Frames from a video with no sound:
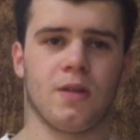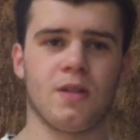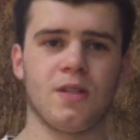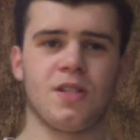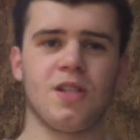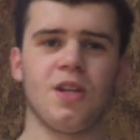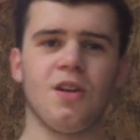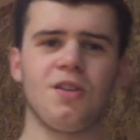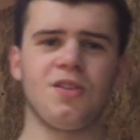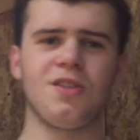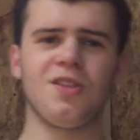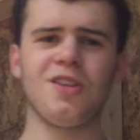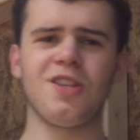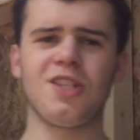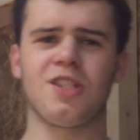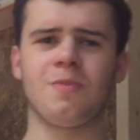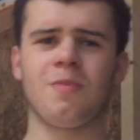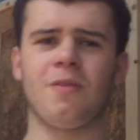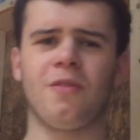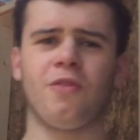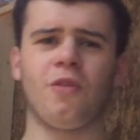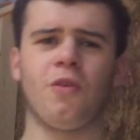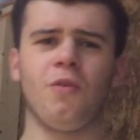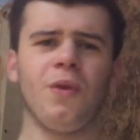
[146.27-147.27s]
So dudes,
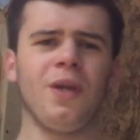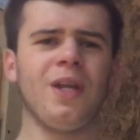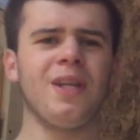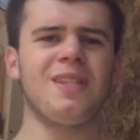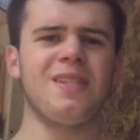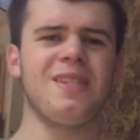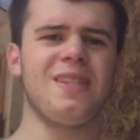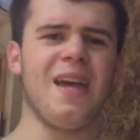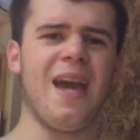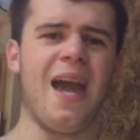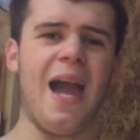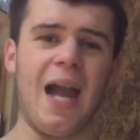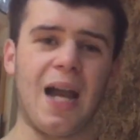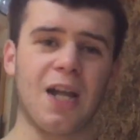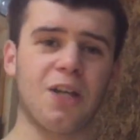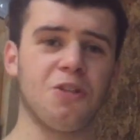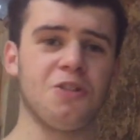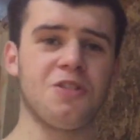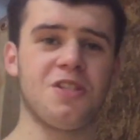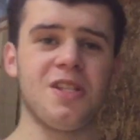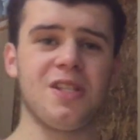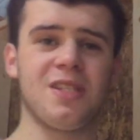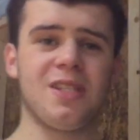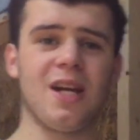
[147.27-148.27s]
before we get to the
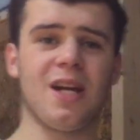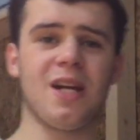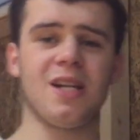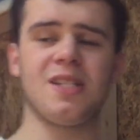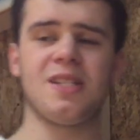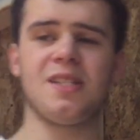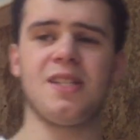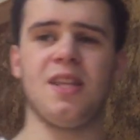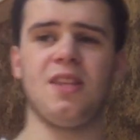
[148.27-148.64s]
accuracy test